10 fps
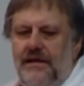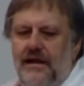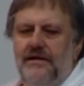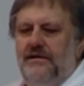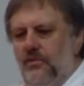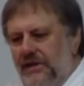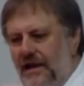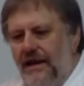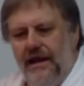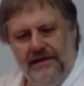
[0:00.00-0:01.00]
a date with
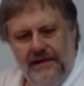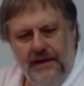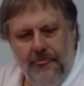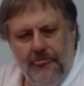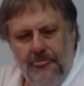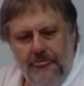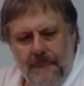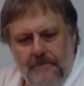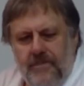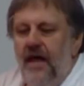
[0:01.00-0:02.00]
a lady.
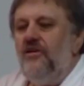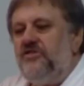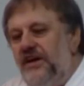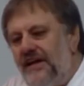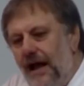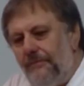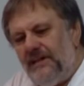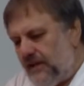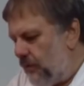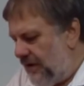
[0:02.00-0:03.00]
She
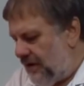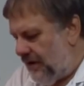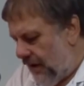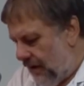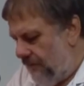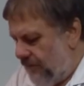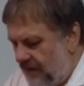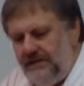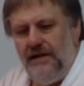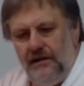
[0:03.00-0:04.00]
comes with her
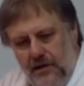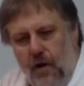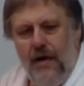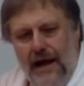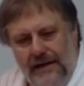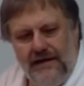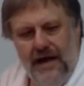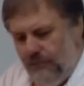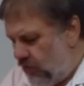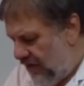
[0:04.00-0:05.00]
dildo, I
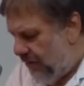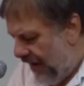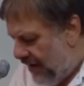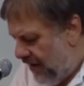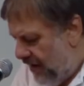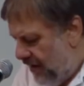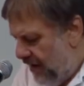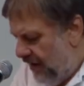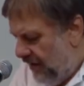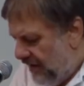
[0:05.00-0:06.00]
come with my
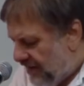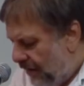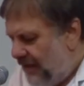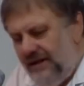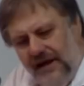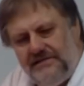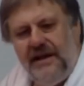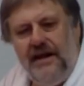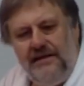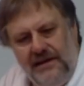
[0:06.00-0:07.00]
stamina
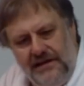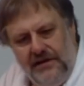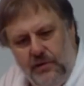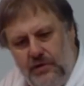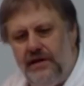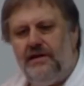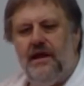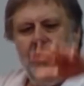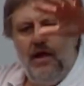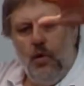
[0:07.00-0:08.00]
training unit.
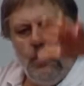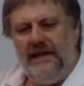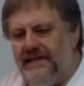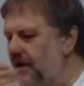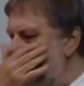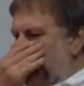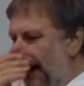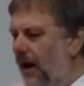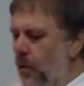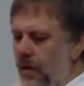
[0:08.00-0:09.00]
We sit
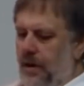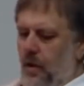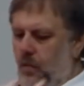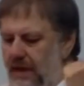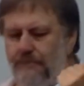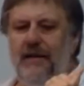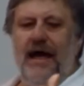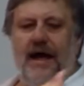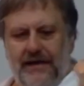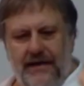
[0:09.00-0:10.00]
down, we
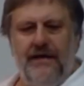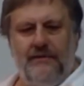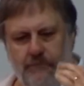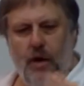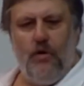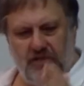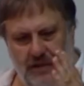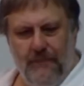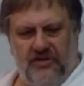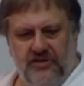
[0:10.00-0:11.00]
plug in
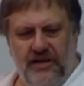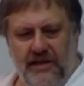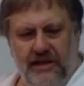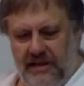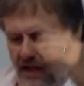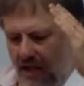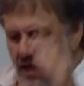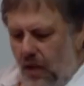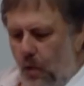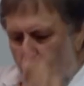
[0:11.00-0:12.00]
both machines,
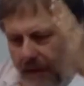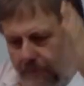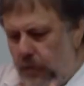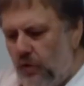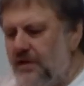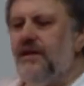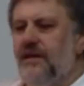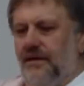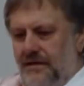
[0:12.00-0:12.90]
we put